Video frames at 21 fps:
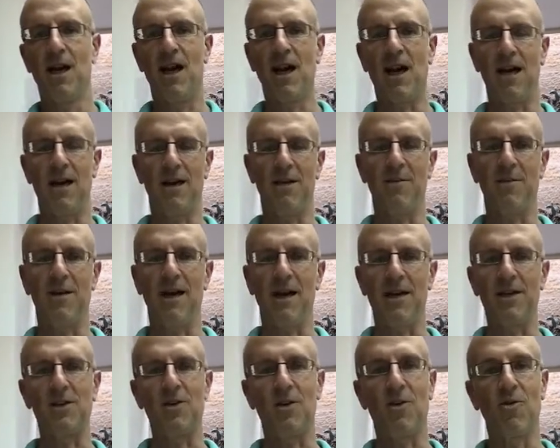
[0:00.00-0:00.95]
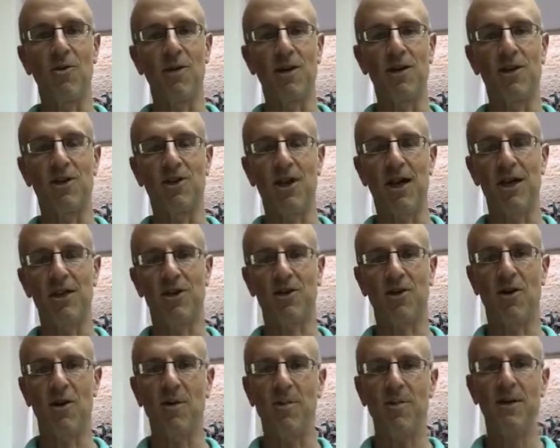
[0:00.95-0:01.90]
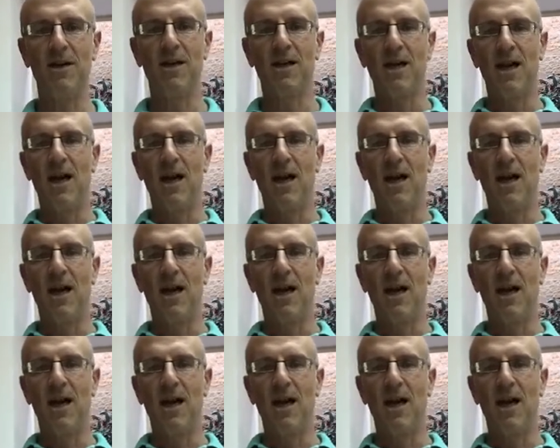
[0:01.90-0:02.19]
I am, as always, Josh Kulp.